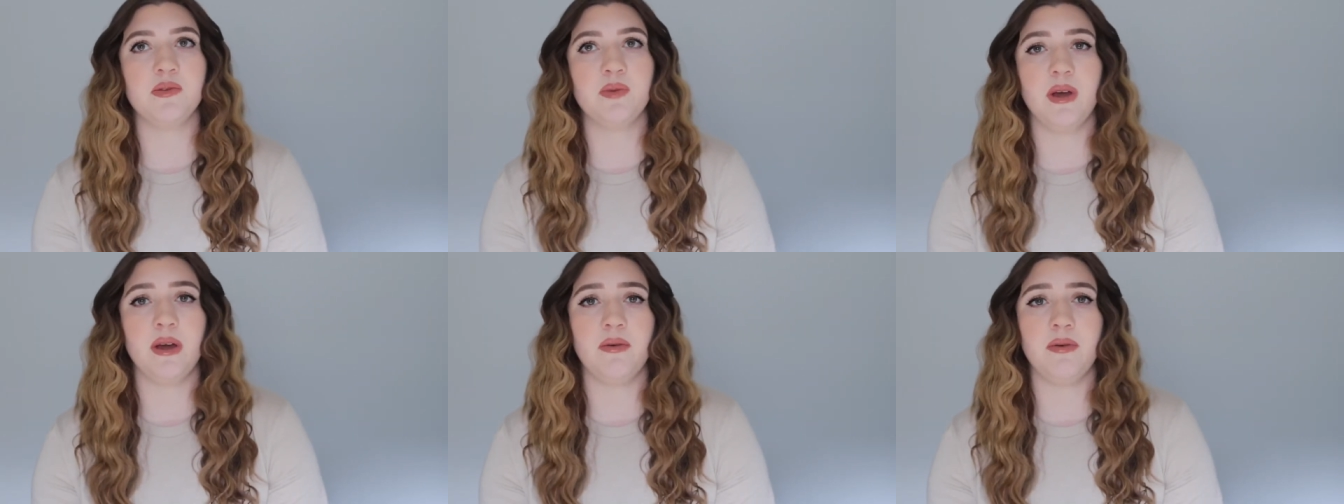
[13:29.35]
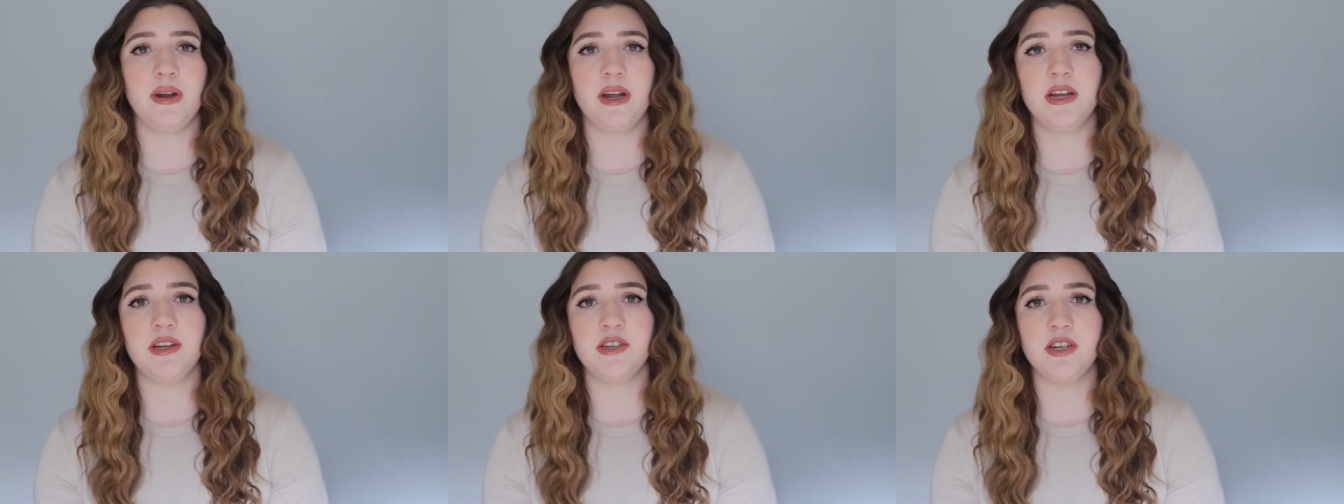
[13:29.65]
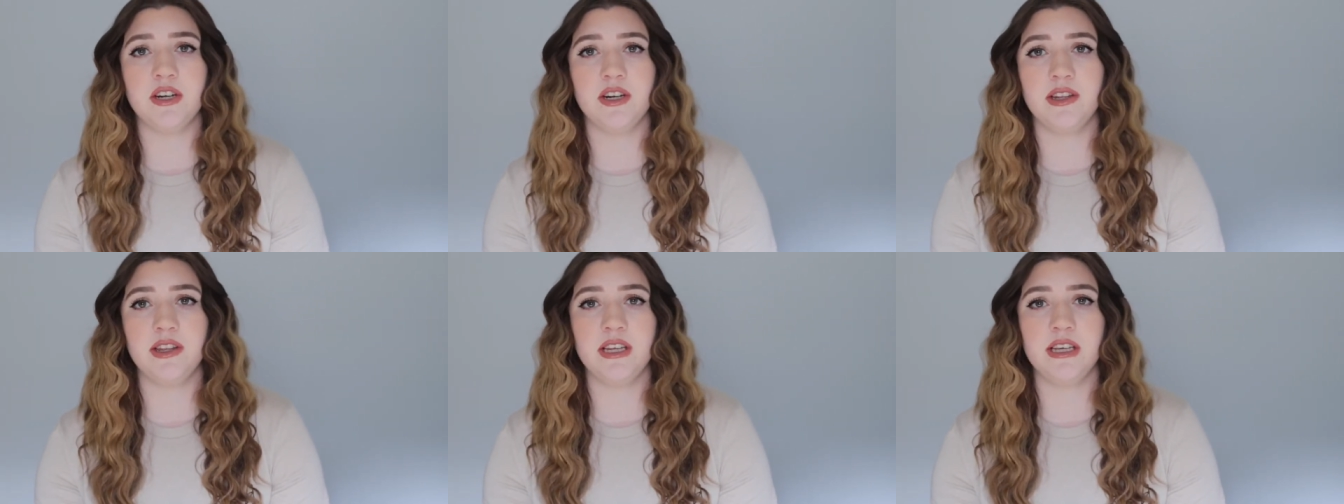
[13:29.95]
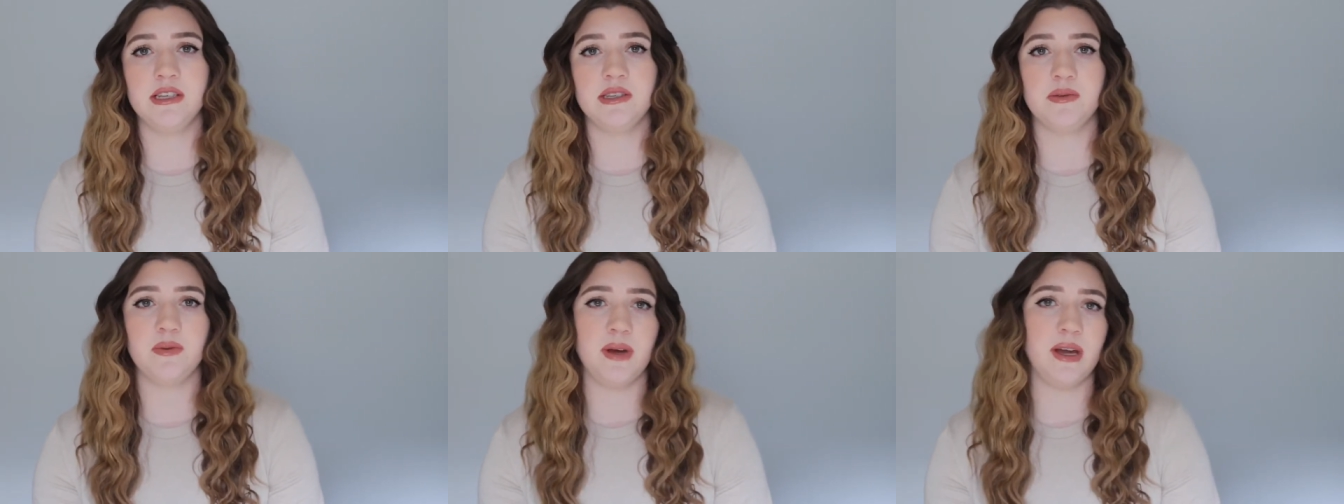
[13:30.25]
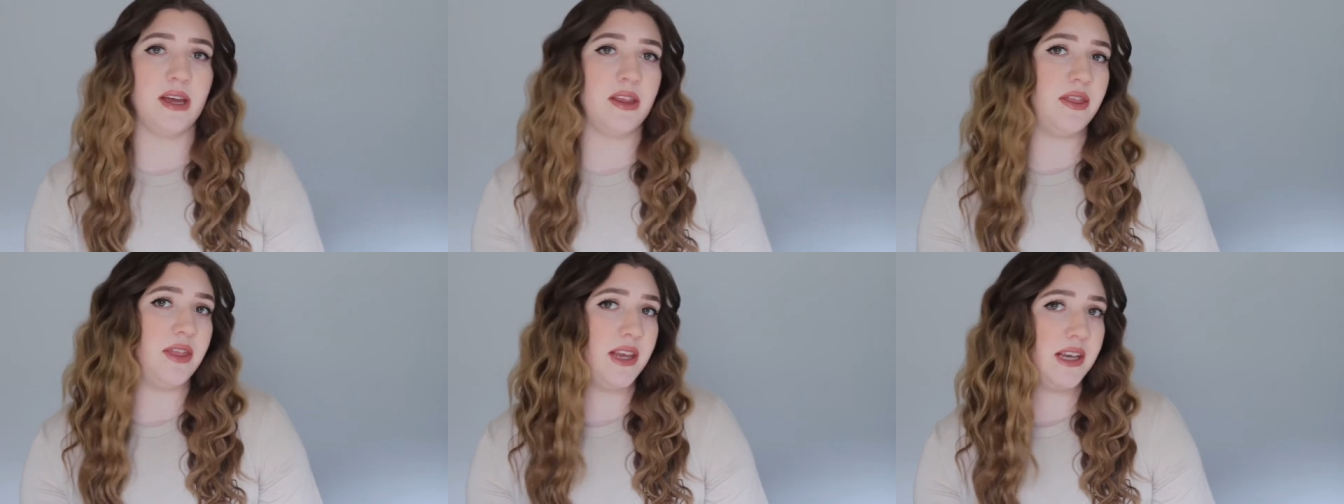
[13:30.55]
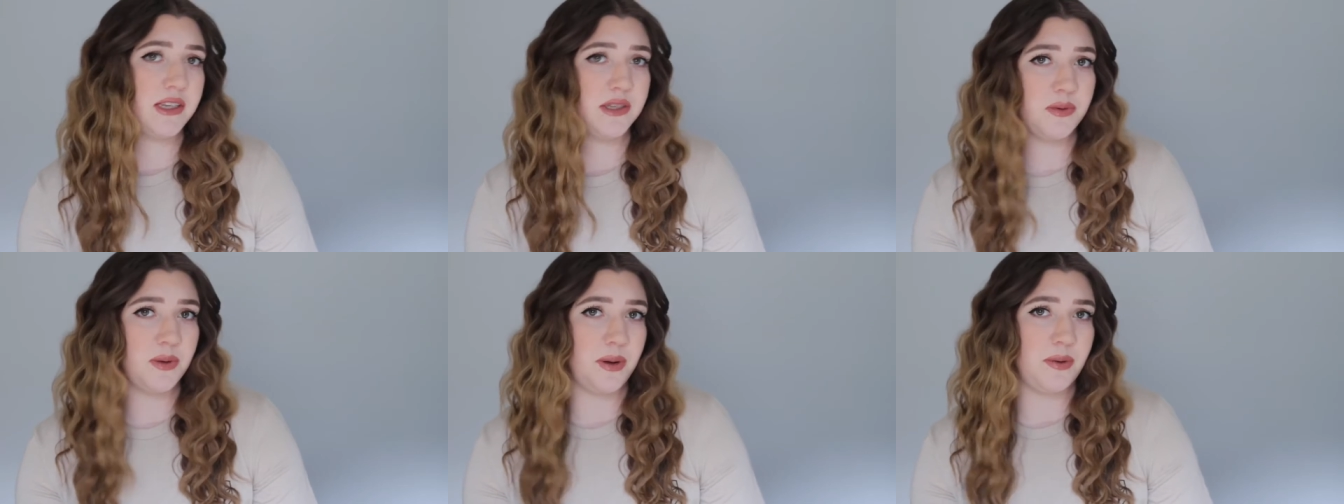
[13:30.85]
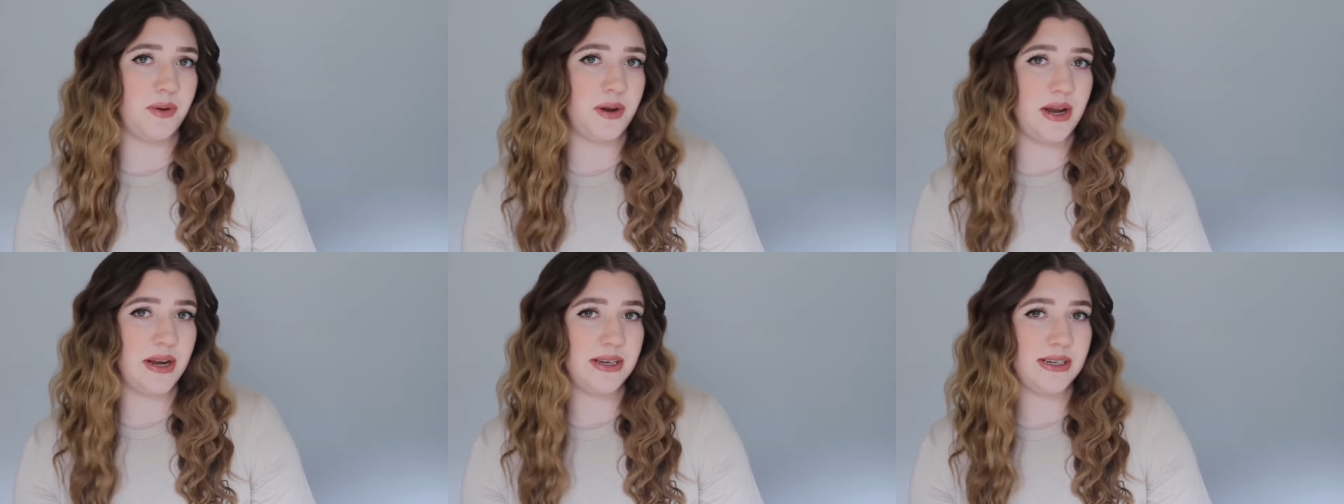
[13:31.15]
way when I turn this way and this way
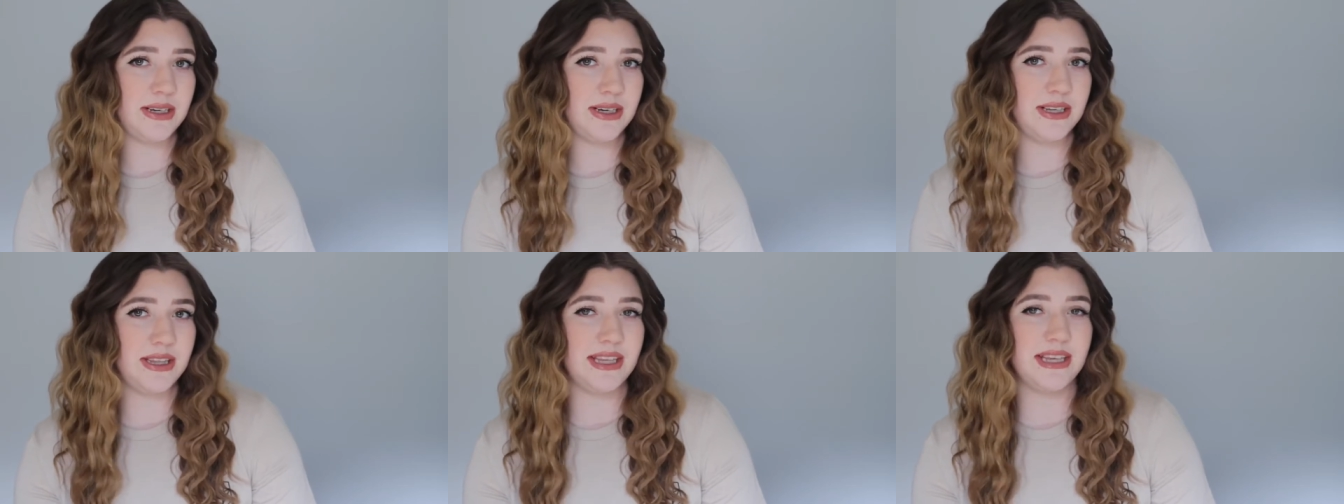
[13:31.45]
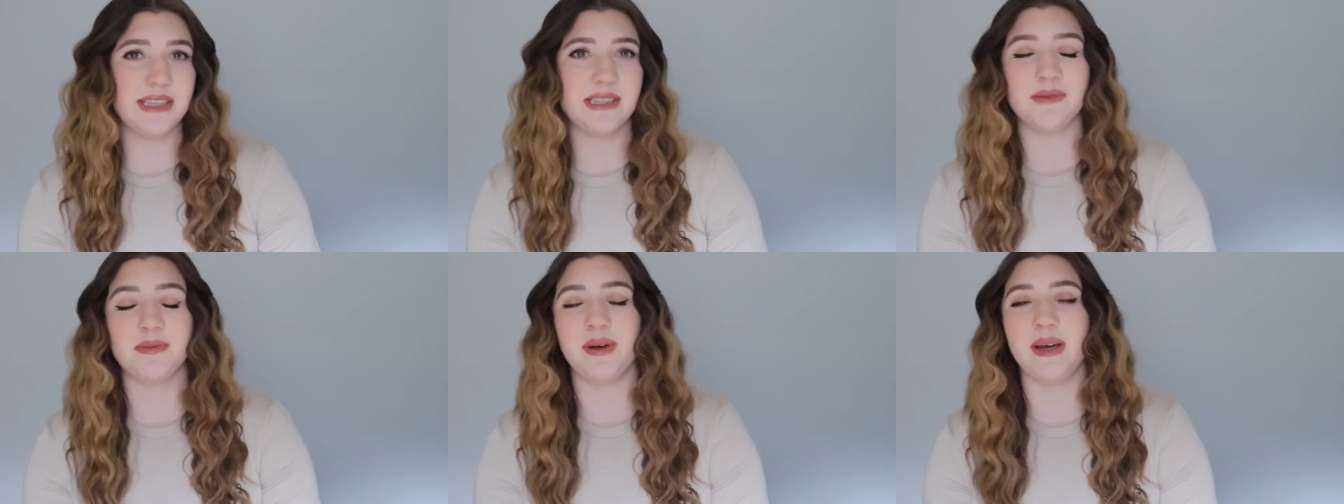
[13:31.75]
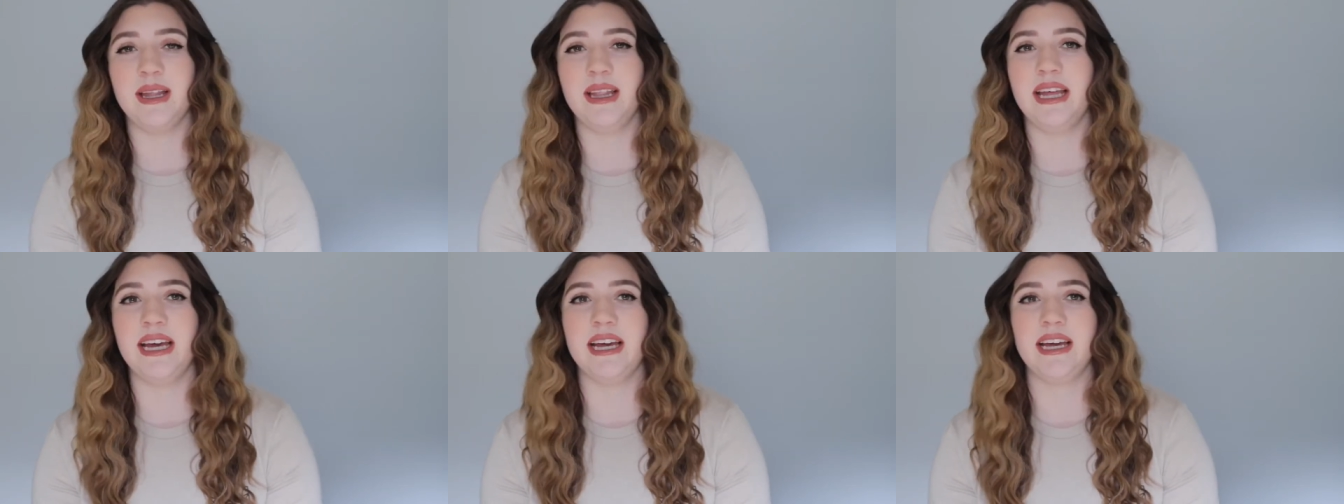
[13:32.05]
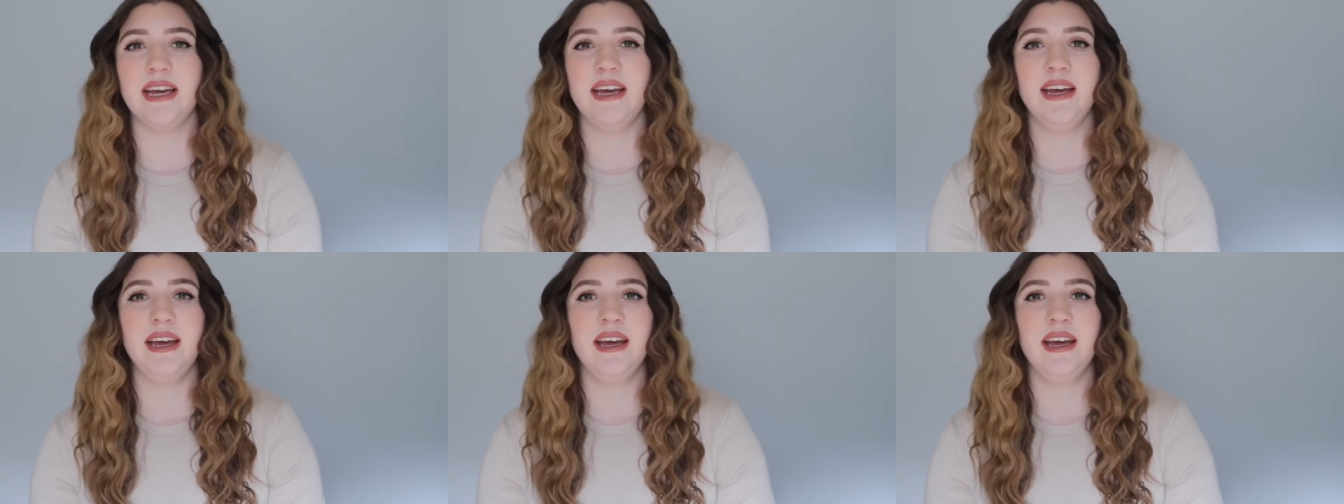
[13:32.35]
when I turn this way. Like,